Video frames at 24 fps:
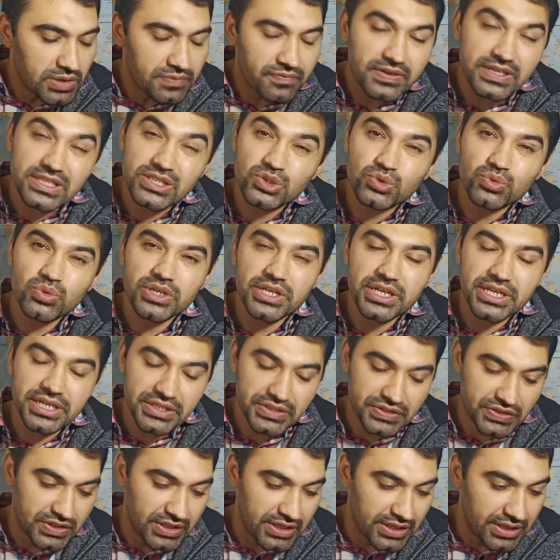the first one
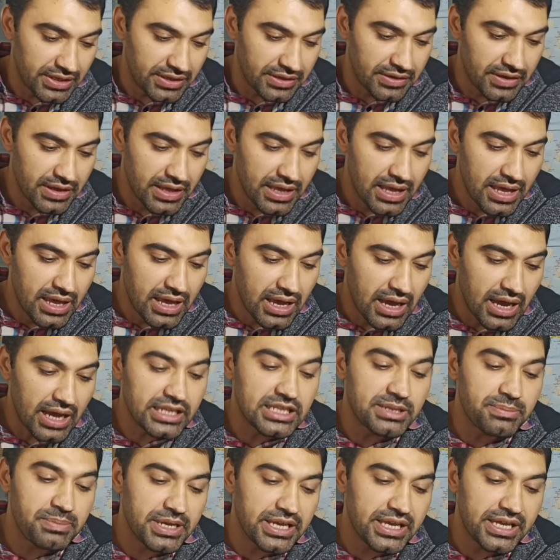is
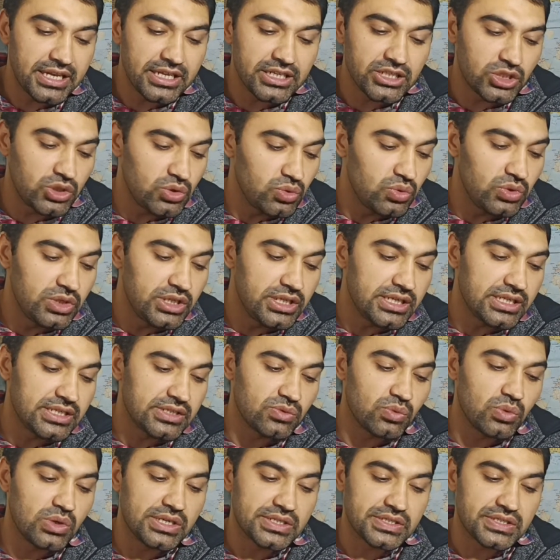in the beginning, the
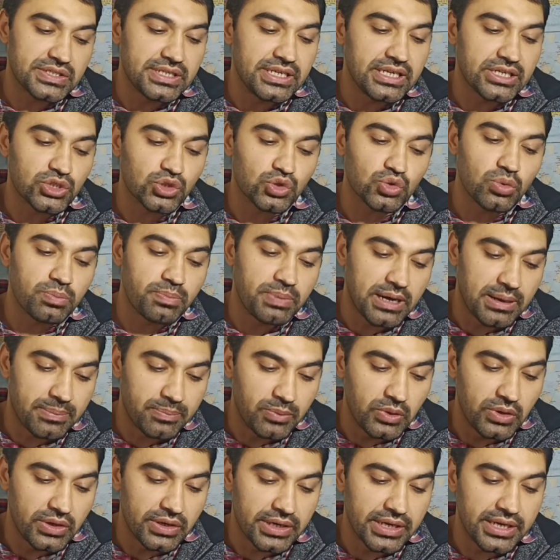Union was not so
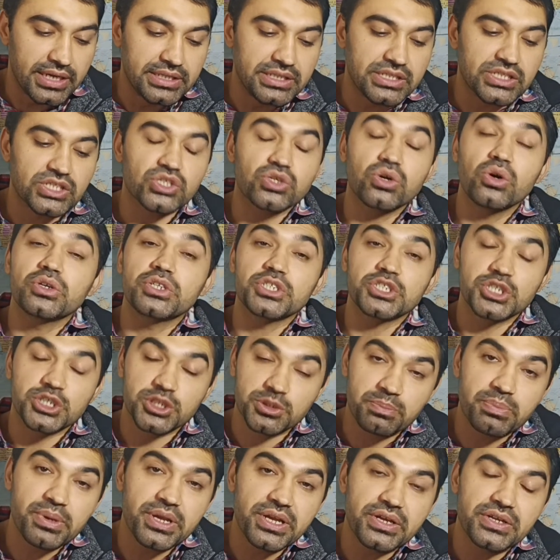popular, and the
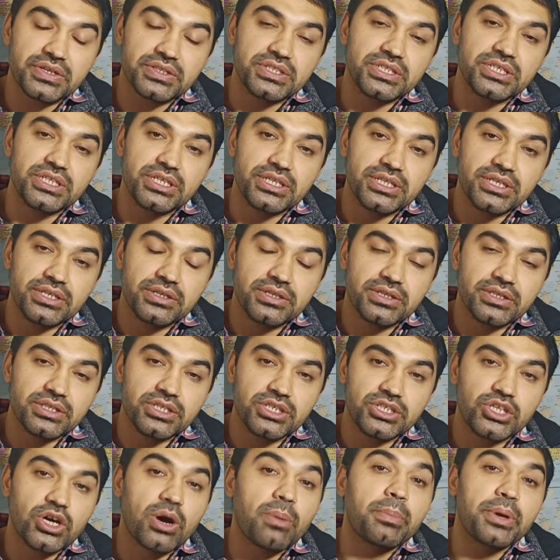Scottish spared the
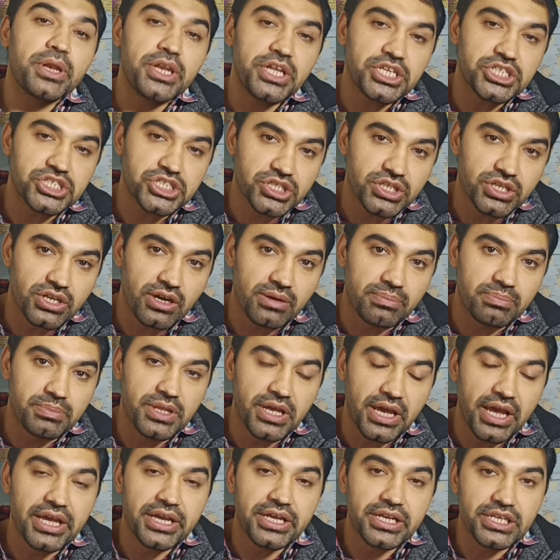domination of
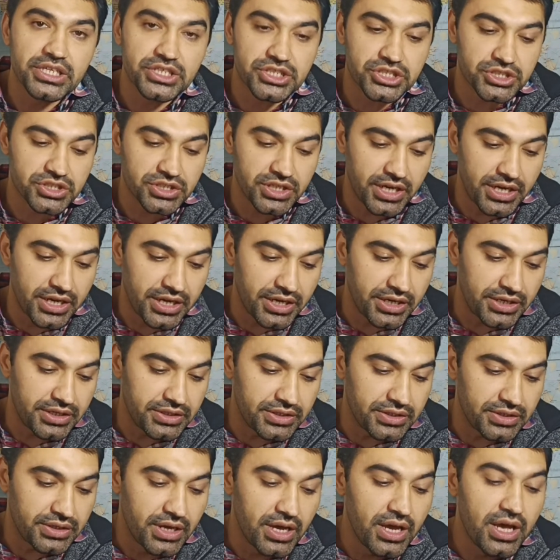the English
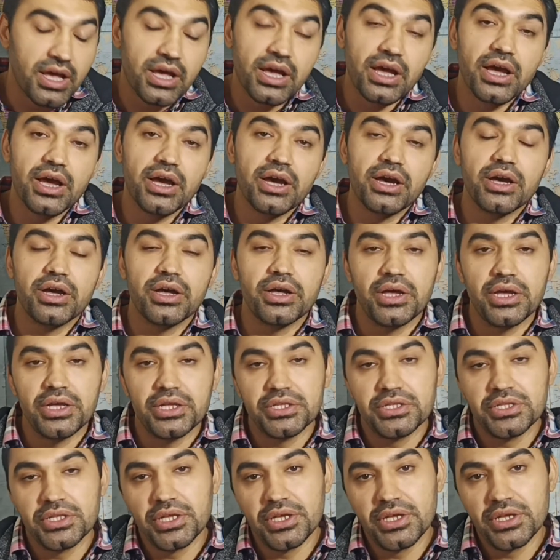and
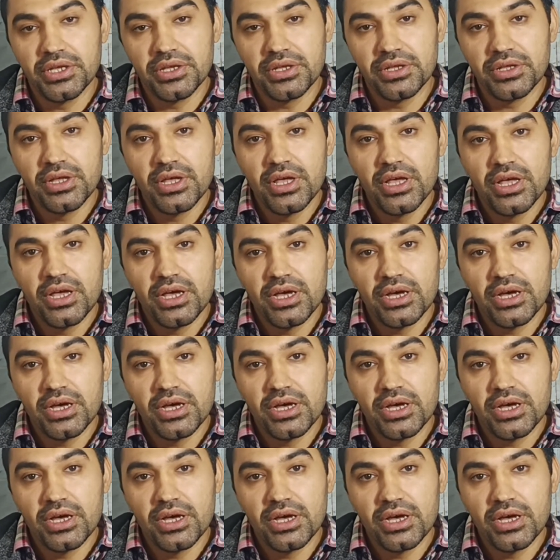in the